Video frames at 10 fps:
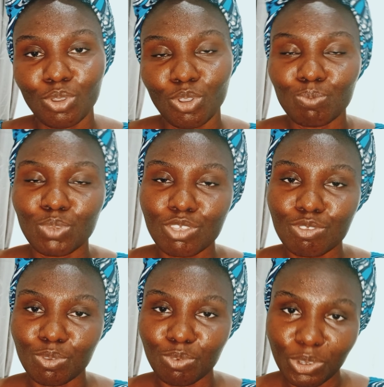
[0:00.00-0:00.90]
God bless
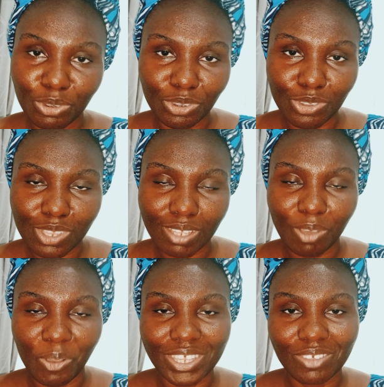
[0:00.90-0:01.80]
you real good.
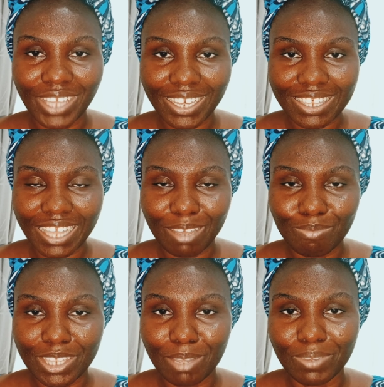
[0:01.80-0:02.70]
Until next time,
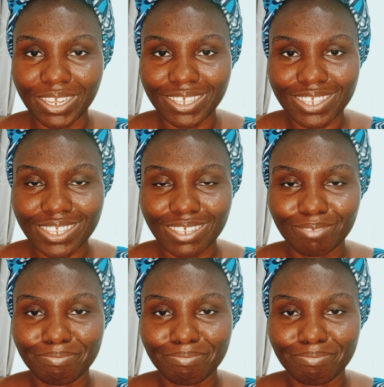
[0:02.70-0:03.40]
stay blessed.